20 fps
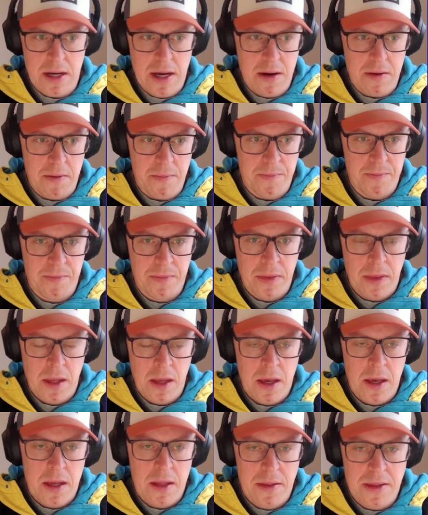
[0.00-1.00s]
Now,
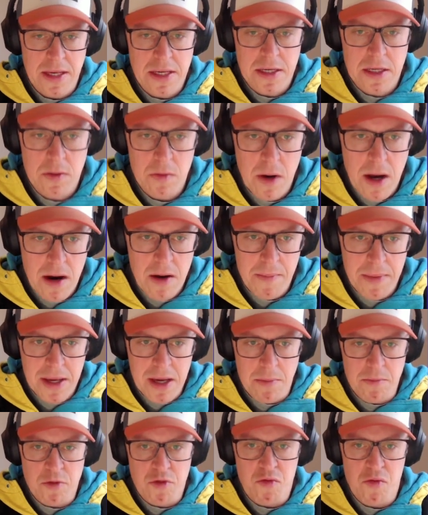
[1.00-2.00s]
this is where it
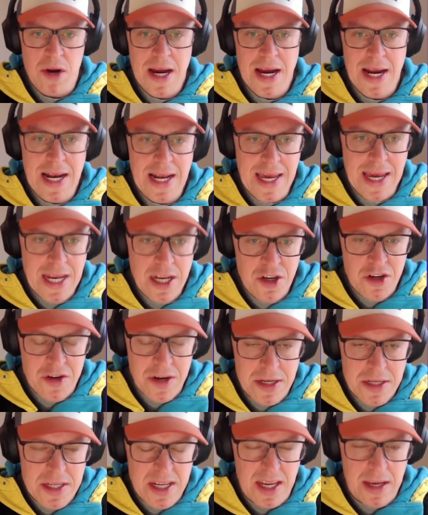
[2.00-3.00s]
becomes really
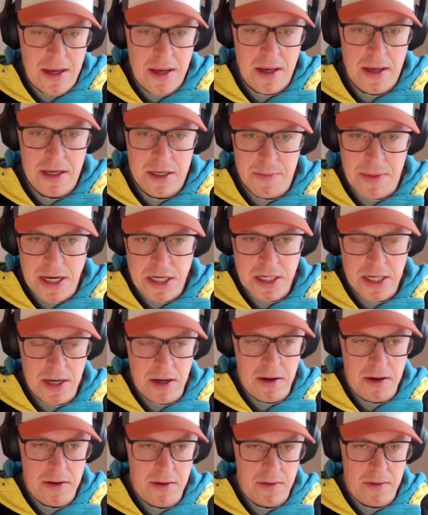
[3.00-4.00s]
interesting,
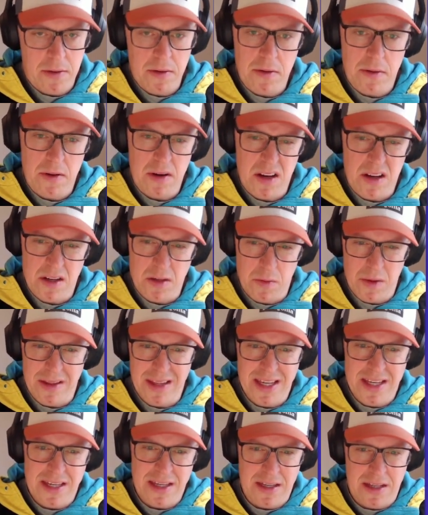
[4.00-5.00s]
especially because
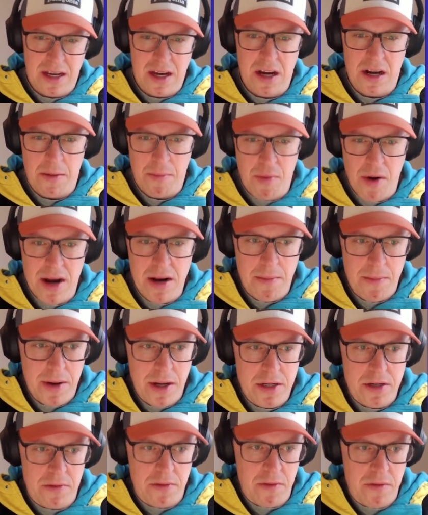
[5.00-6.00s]
this is the kind of bread and
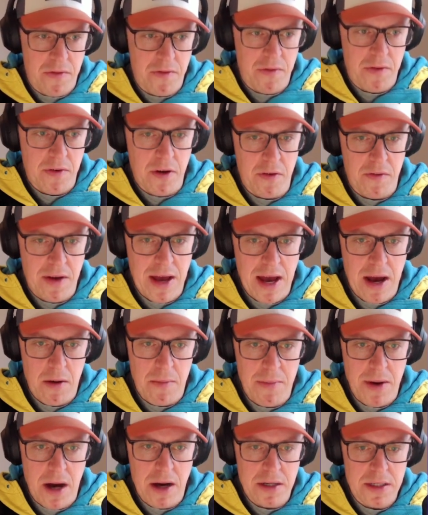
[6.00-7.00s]
butter of
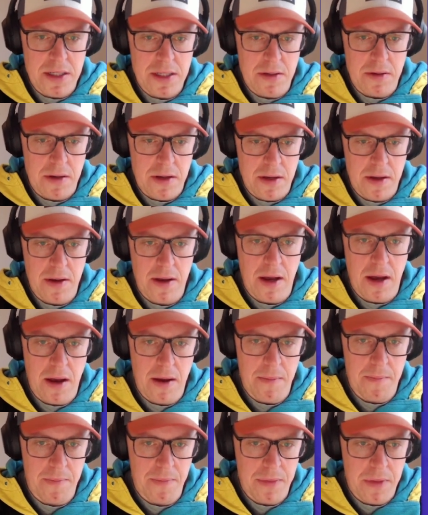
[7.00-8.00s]
how Mast
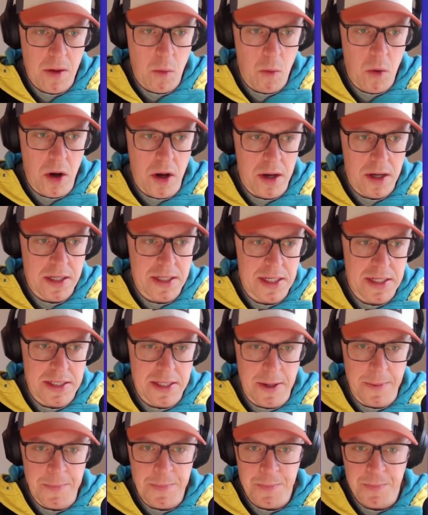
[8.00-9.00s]
works,
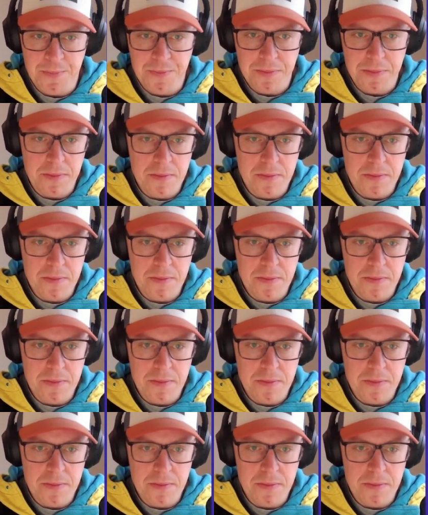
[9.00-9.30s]
is that